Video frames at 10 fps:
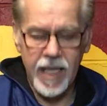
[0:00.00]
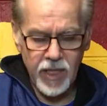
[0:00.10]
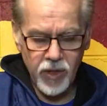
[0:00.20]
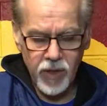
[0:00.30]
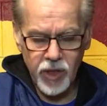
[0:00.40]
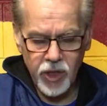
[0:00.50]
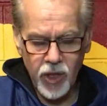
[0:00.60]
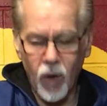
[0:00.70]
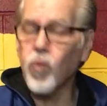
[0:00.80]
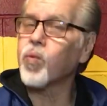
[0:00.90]
it's going to
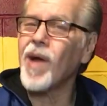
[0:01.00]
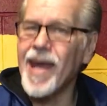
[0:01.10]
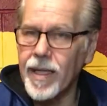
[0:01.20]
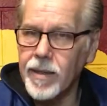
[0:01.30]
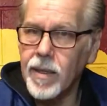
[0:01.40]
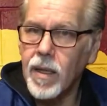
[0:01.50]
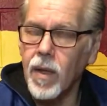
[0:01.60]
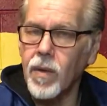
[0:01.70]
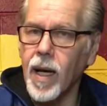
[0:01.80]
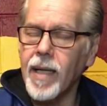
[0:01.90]
show red.
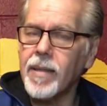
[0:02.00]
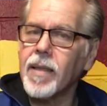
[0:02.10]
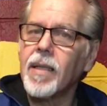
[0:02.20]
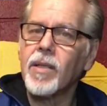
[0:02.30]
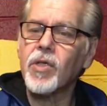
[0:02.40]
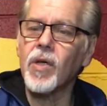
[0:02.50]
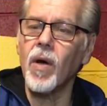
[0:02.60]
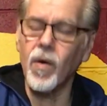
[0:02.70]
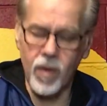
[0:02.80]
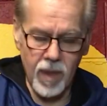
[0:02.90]
All right.
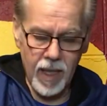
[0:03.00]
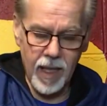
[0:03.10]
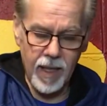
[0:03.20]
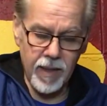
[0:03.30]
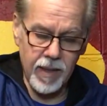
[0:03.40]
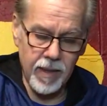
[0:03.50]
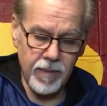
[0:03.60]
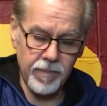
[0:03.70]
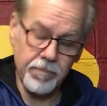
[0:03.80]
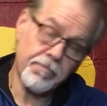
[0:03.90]
So
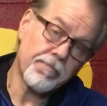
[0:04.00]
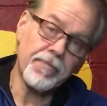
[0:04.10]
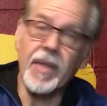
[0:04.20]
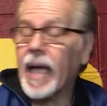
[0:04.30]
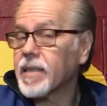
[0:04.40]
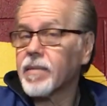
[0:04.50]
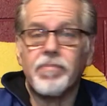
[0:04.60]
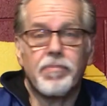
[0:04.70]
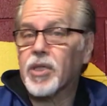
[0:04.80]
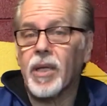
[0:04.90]
that's
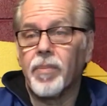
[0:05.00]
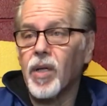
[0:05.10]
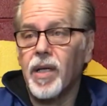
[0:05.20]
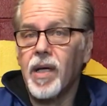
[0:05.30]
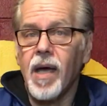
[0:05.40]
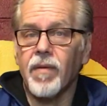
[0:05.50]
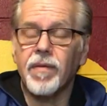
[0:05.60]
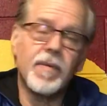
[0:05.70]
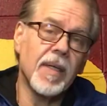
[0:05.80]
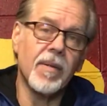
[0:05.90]
simple
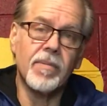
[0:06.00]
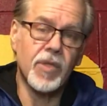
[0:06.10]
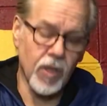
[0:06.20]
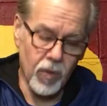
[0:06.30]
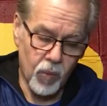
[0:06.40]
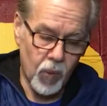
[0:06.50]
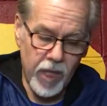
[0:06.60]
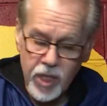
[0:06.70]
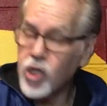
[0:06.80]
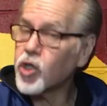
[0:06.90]
enough. So
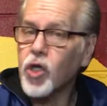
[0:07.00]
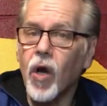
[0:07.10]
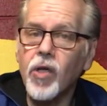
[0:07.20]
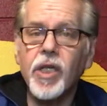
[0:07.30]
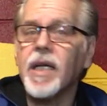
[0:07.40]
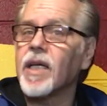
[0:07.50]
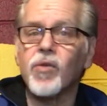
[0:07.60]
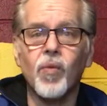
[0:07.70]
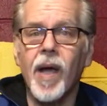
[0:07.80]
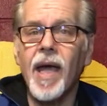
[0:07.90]
when you're charging,
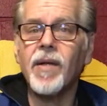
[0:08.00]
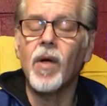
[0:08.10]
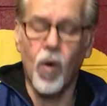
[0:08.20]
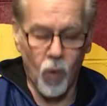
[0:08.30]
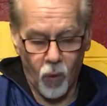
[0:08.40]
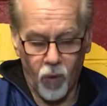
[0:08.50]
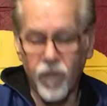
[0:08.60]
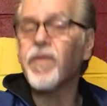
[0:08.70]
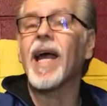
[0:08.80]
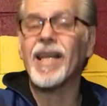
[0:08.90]
it's red, or
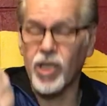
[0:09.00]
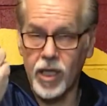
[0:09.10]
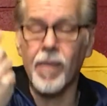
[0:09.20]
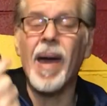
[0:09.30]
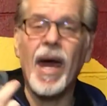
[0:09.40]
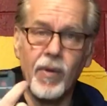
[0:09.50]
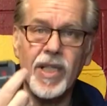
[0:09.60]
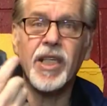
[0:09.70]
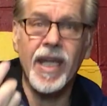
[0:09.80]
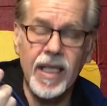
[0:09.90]
if actually the
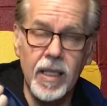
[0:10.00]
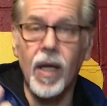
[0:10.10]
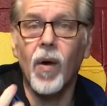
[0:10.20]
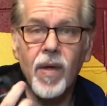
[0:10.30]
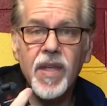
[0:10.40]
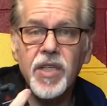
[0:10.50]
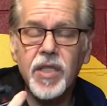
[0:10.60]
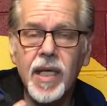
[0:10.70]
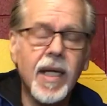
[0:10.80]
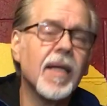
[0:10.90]
battery's getting low in this
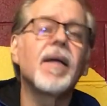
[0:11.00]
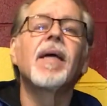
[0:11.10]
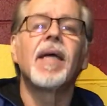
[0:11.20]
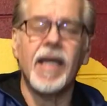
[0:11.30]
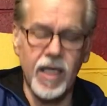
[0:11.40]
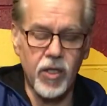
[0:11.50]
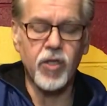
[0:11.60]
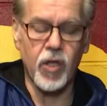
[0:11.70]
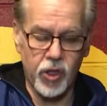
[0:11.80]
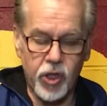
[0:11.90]
thing, it'll
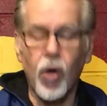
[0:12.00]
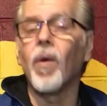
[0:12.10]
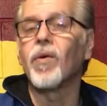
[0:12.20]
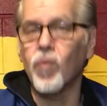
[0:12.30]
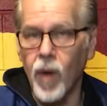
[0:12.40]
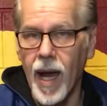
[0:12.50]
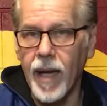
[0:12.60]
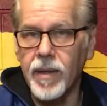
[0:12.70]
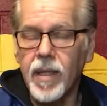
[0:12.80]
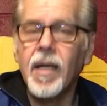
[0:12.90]
start showing
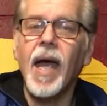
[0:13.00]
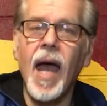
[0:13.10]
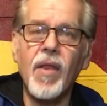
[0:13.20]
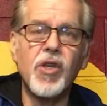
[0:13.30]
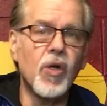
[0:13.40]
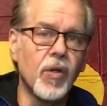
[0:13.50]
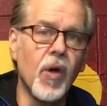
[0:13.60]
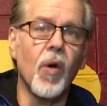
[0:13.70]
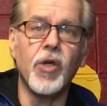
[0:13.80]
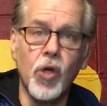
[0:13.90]
red. And you'll
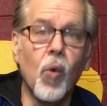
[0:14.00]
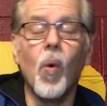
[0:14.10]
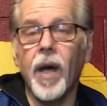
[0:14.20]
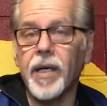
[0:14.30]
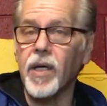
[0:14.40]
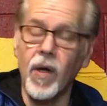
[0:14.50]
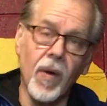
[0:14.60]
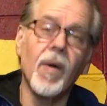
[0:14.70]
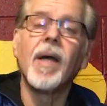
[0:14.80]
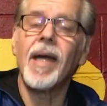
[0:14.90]
know you'll want to
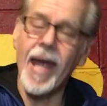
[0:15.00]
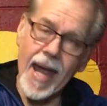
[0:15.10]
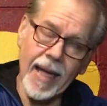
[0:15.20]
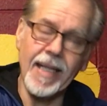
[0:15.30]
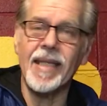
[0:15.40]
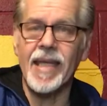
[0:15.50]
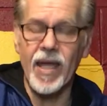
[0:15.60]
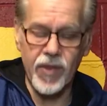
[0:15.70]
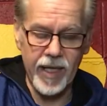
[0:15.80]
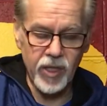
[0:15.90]
go and get
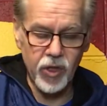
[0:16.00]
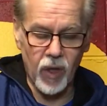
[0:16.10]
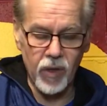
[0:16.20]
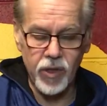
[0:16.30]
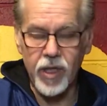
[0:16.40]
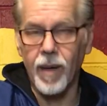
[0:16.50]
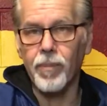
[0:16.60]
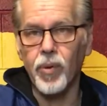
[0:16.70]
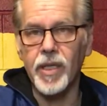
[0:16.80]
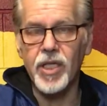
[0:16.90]
that thing charged
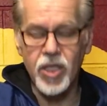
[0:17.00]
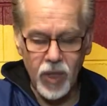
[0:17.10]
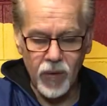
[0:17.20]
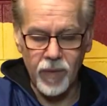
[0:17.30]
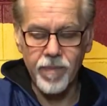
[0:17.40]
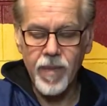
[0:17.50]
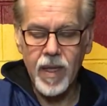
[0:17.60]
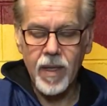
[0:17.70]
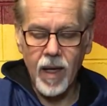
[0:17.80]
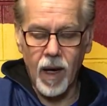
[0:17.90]
up pretty soon.
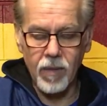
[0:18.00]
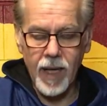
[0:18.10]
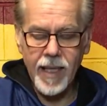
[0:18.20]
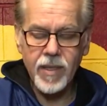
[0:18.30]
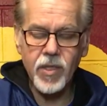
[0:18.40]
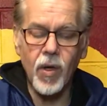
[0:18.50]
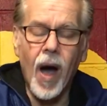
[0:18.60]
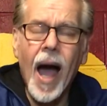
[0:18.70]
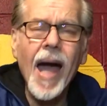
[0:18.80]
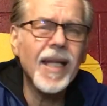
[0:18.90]
All right.
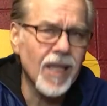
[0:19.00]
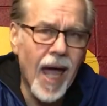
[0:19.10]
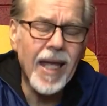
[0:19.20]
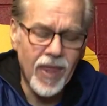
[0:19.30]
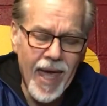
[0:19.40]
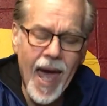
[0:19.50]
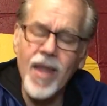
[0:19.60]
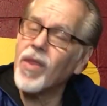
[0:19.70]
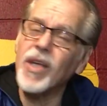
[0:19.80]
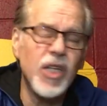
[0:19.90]
So I like
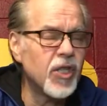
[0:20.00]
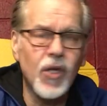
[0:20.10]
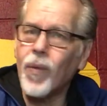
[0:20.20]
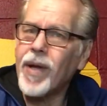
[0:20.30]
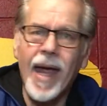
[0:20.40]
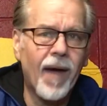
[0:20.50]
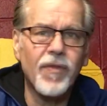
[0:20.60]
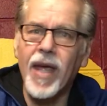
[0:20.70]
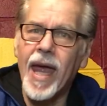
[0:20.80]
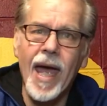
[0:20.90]
that you don't
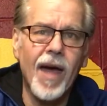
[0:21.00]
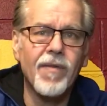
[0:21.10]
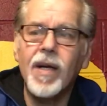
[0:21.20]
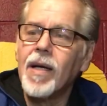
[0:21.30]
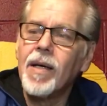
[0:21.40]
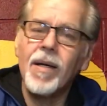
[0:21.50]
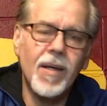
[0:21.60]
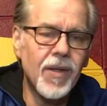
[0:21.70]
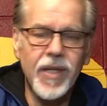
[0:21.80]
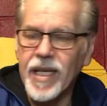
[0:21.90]
have to have
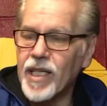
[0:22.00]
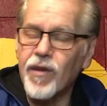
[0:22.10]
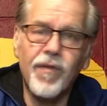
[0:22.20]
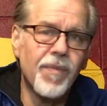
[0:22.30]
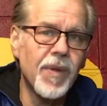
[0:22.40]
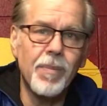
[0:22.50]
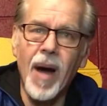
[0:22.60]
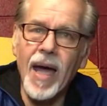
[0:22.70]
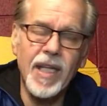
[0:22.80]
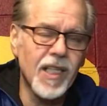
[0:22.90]

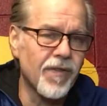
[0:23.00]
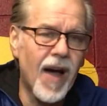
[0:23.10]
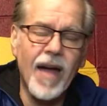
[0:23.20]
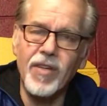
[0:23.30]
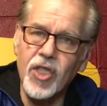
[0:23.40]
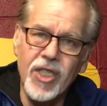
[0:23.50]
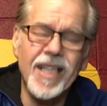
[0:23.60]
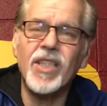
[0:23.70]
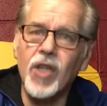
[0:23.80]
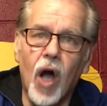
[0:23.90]
buy these $5 and
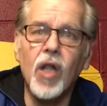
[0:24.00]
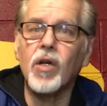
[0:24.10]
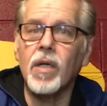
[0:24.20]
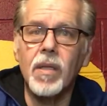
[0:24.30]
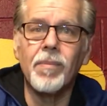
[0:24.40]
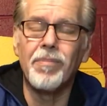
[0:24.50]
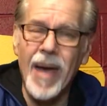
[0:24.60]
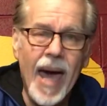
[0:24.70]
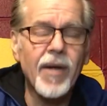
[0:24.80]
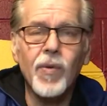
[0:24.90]
$6
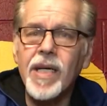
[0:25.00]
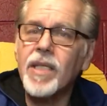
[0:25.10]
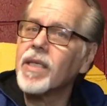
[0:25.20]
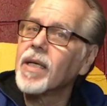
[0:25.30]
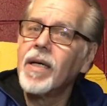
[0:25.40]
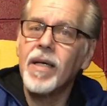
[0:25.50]
batteries